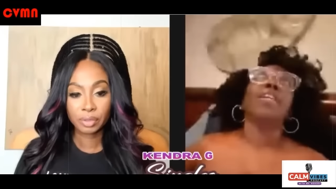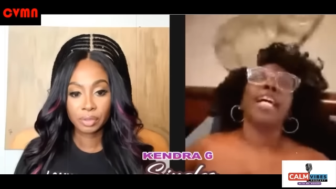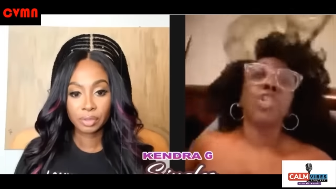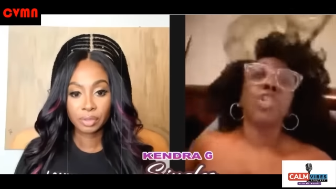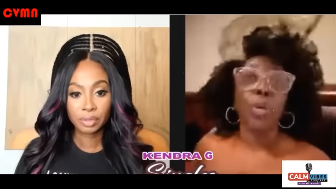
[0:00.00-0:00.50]

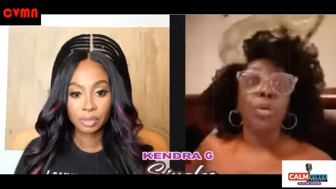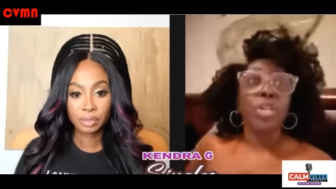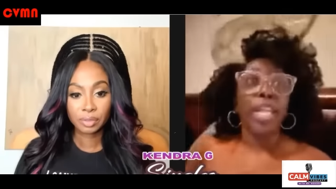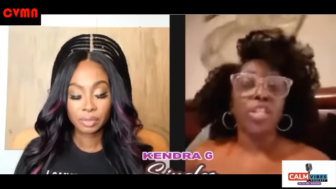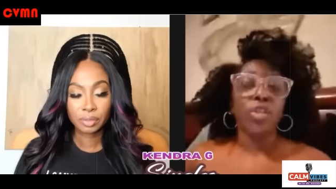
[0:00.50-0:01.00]
Speaker 1: That's true.
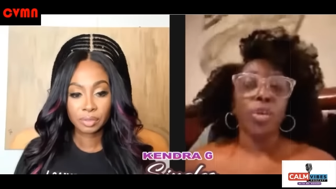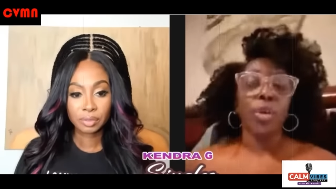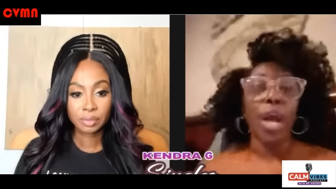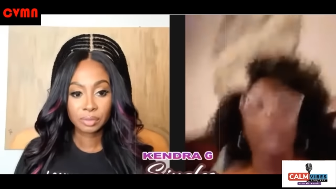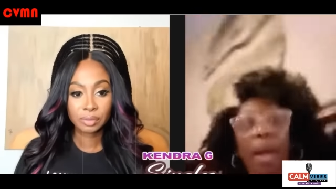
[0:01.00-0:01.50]
That's
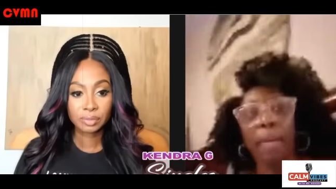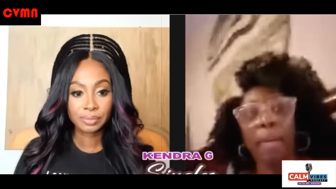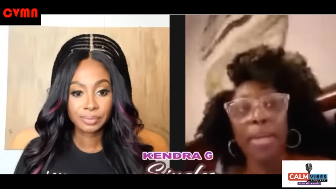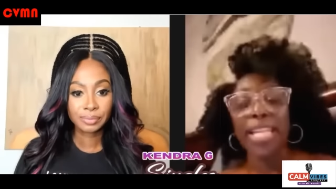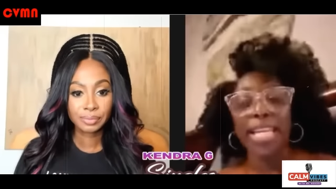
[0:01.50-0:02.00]
true.
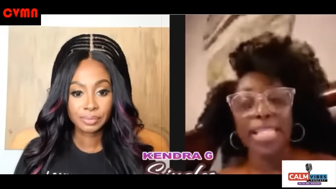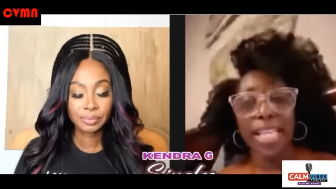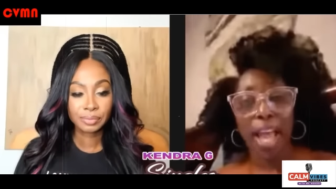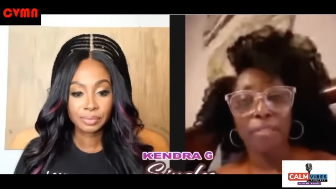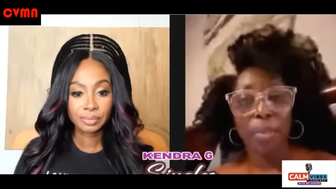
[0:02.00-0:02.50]
He
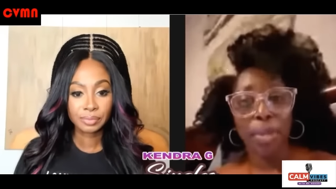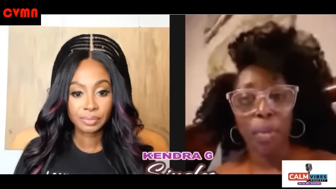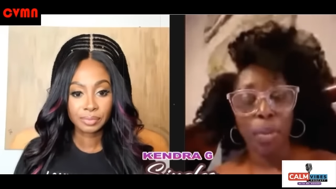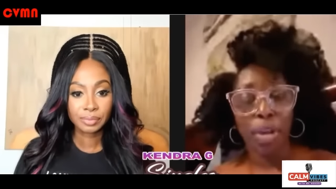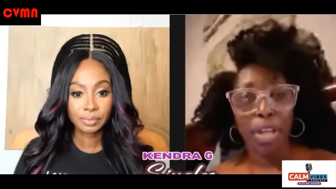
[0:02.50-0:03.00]
doesn't have to be...
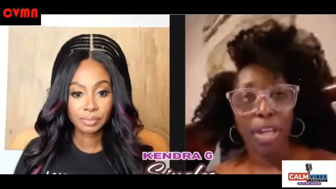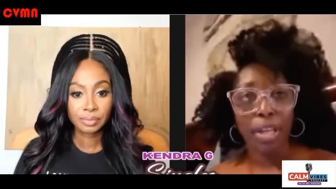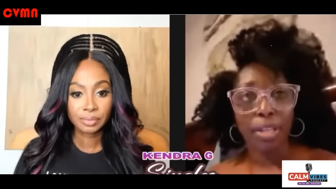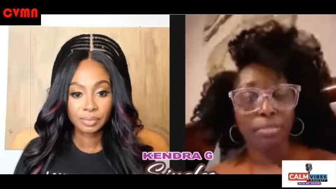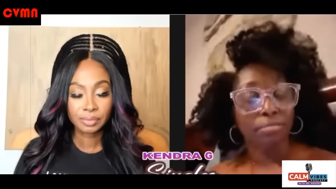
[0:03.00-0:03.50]

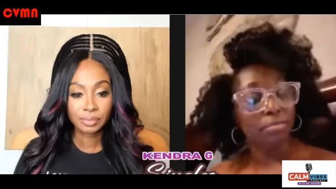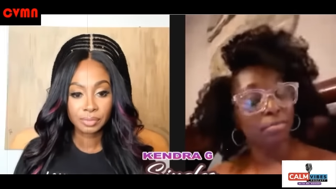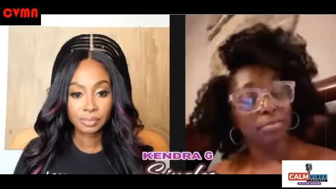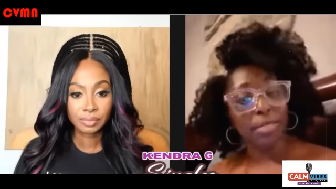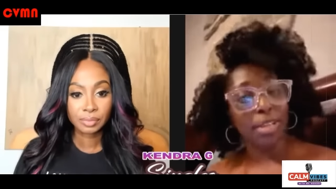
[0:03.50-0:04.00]

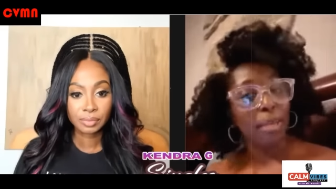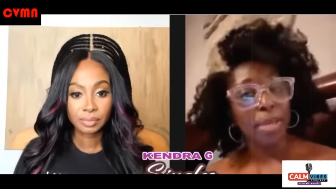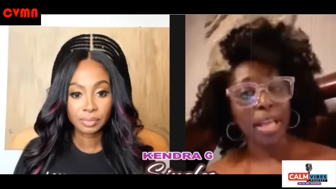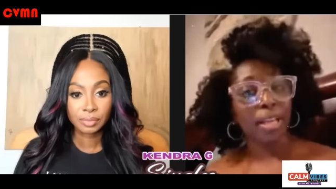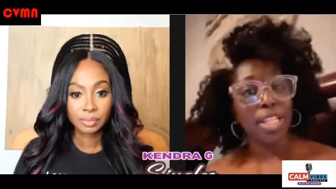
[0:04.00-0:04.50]
I'm
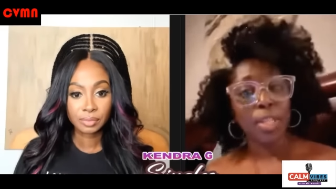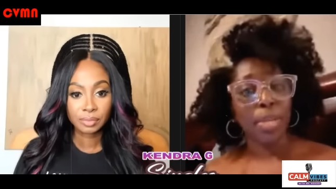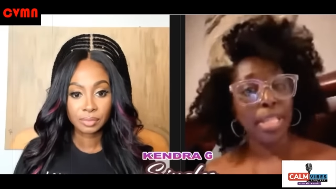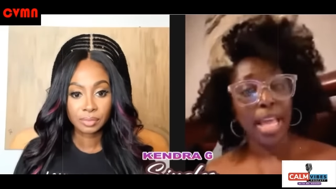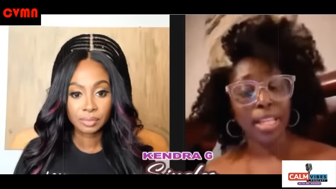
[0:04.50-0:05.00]
not going to
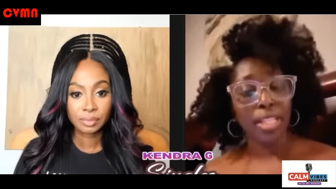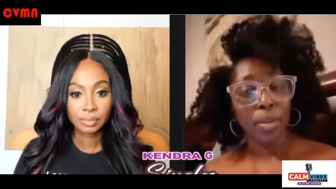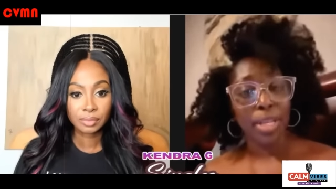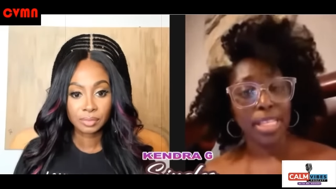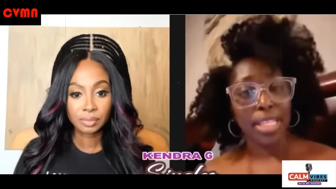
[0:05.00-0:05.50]
speak that
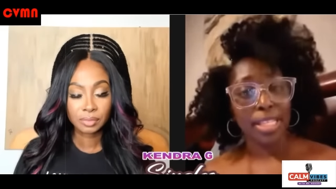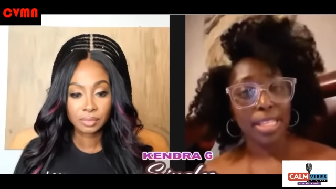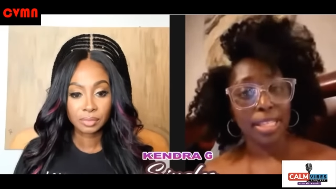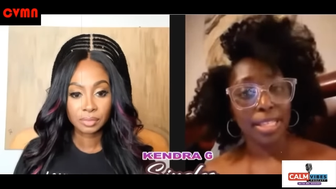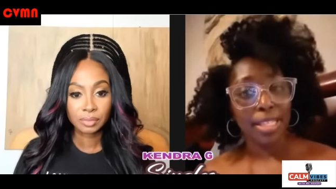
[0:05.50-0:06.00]
into
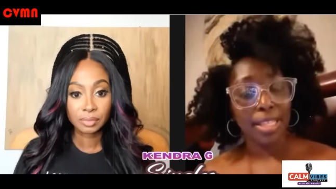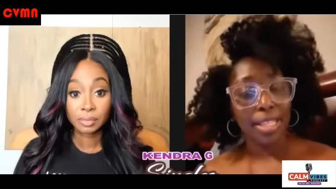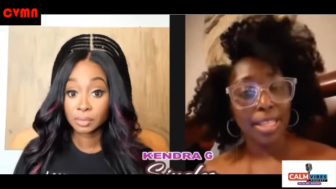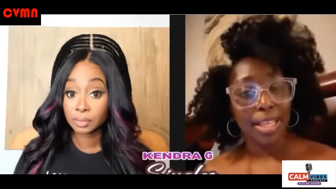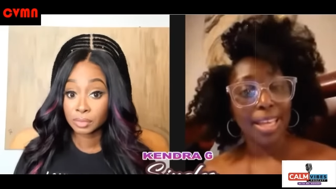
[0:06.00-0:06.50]
existence.
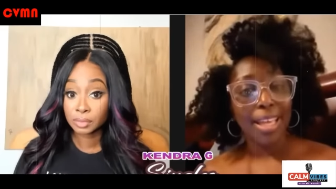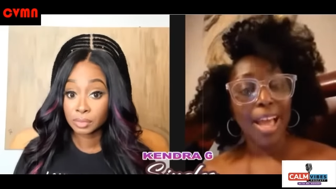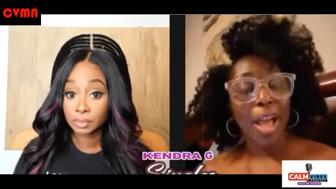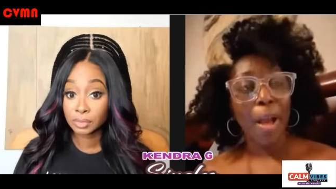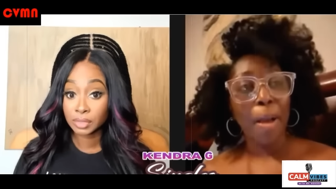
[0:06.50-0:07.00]

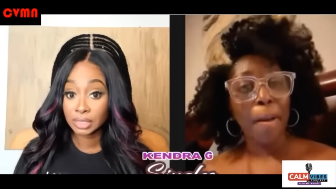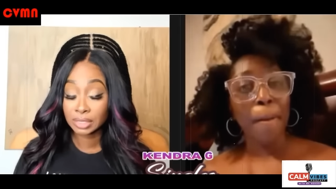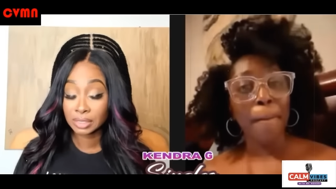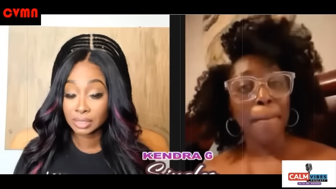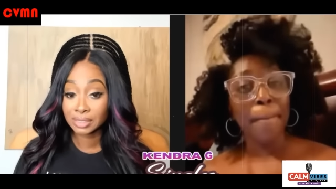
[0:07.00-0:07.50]

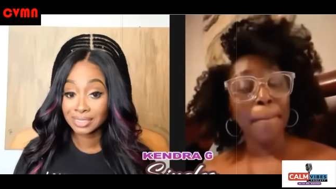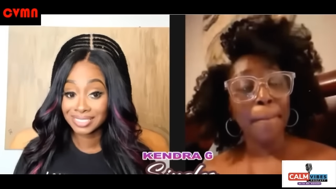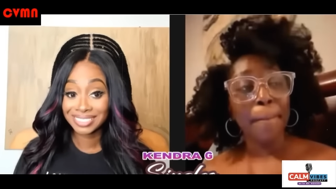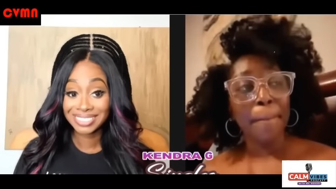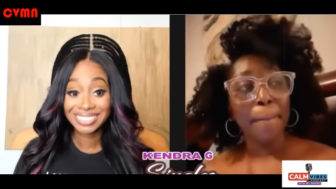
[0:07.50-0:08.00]
I
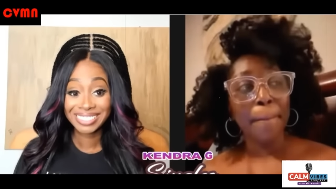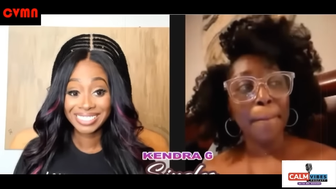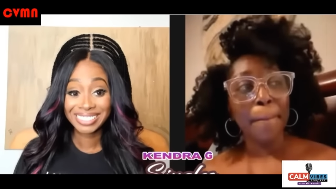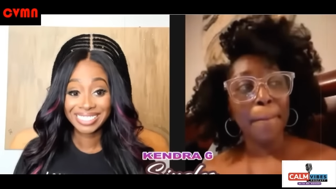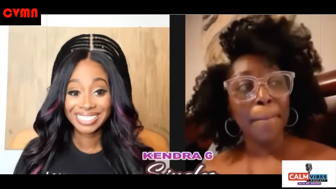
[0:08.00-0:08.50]

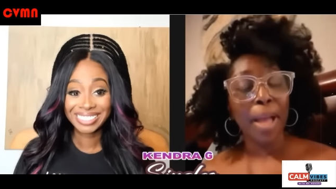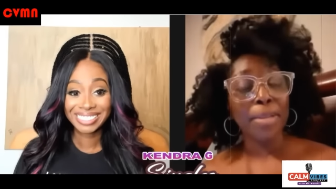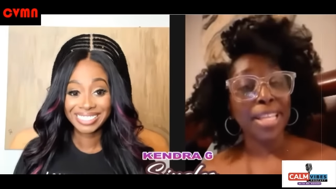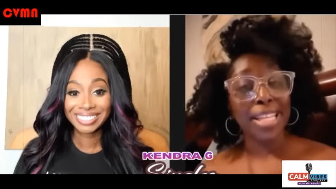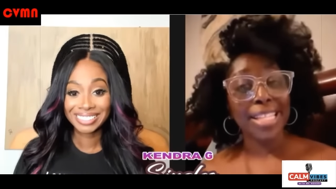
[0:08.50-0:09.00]

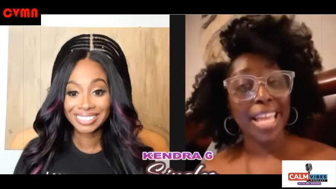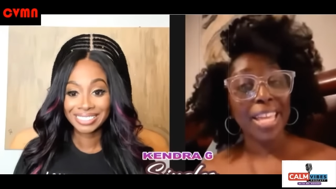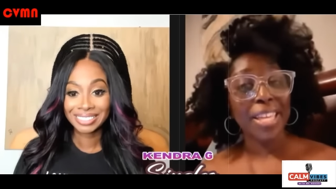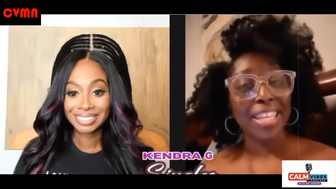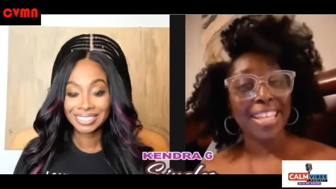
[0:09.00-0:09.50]
was going to
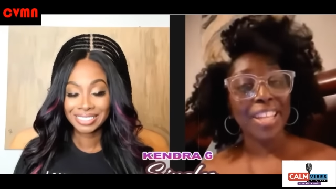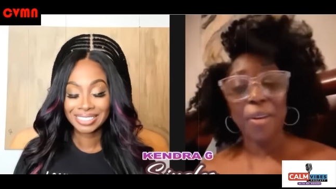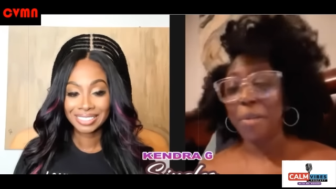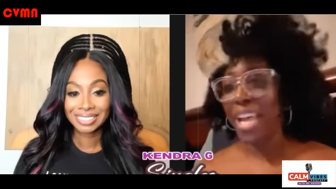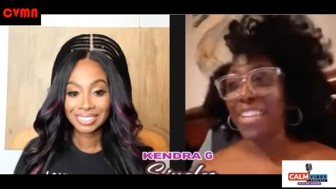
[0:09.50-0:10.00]
say he...
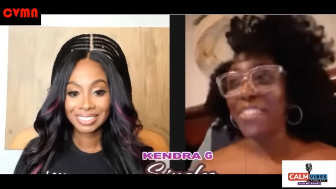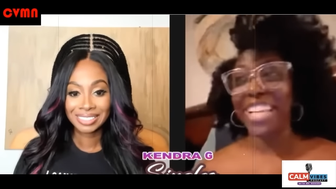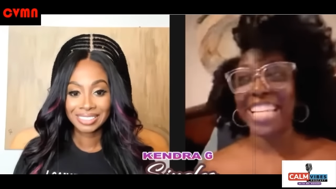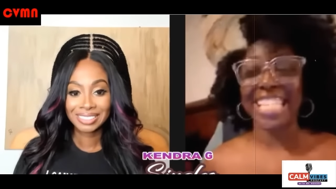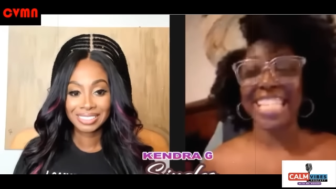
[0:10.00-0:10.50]
No, I'm not
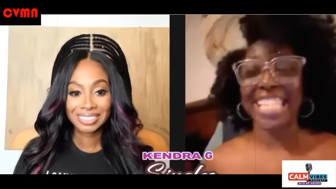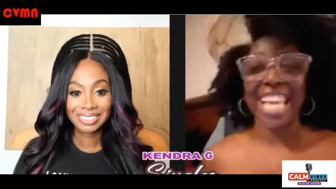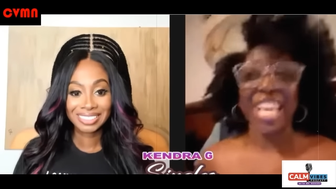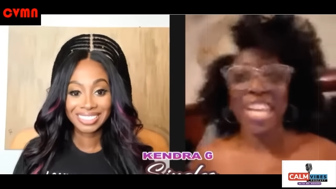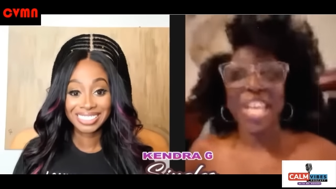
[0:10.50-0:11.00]
even going to
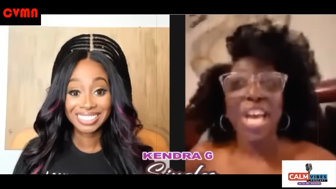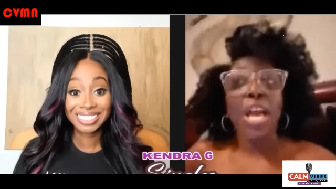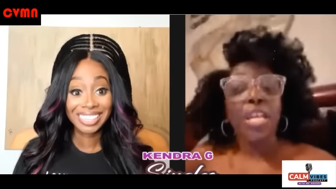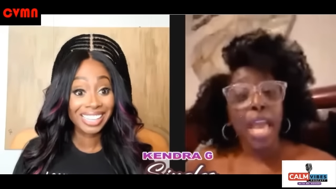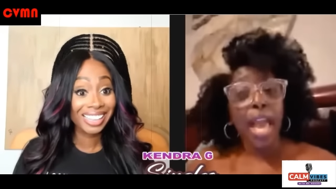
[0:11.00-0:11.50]
say it.
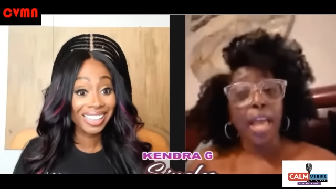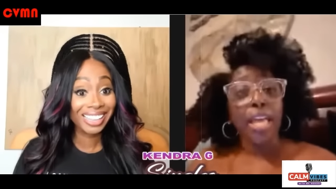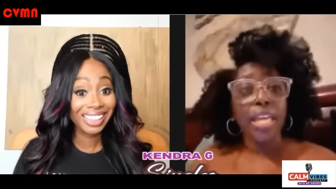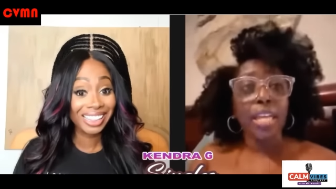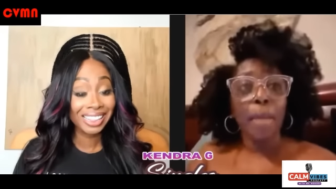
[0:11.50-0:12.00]
Yeah,
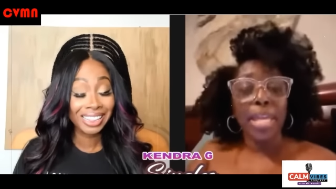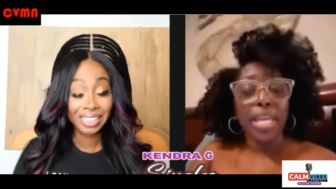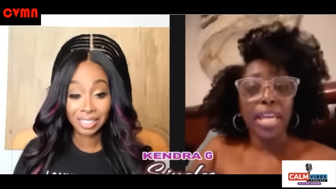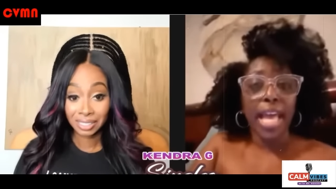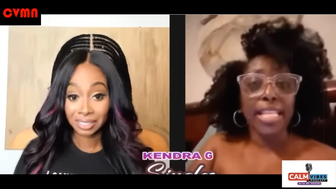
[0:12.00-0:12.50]
he... I mean,
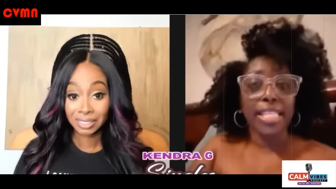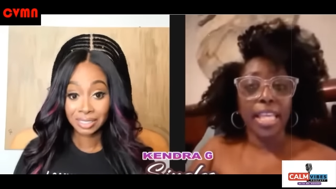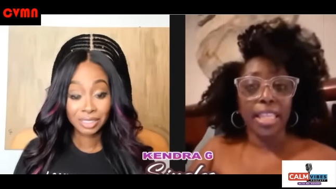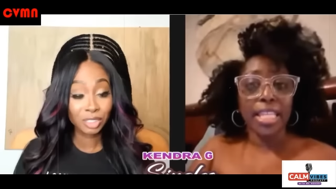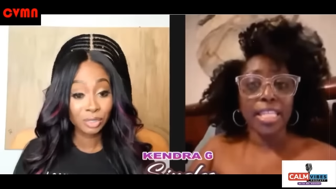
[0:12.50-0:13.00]
he has to
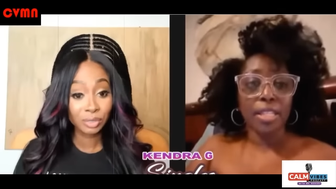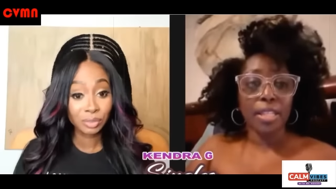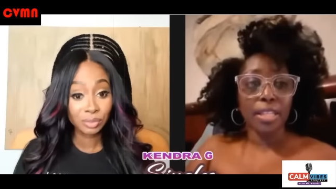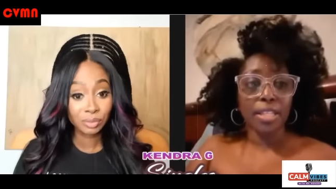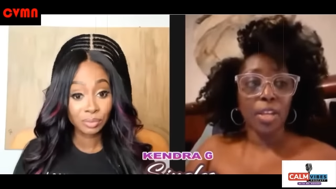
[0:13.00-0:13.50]
at least,
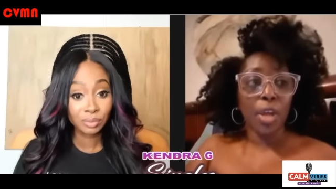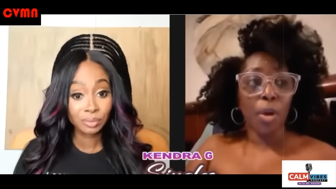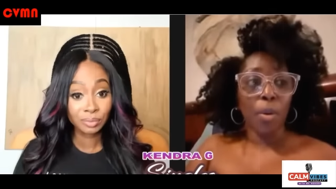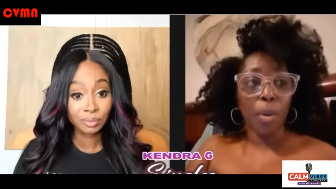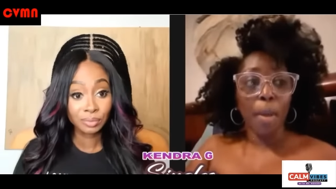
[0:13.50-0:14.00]
you
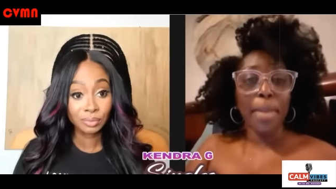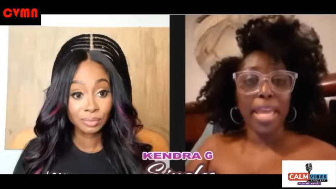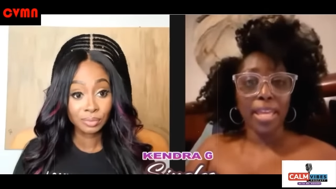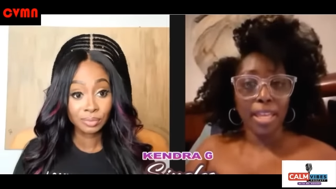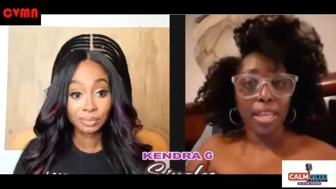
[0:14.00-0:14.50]
know,
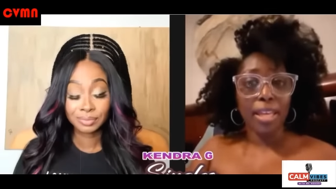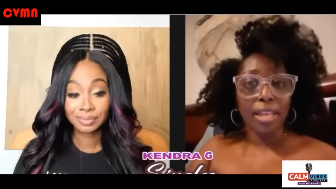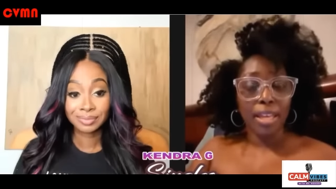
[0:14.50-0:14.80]
make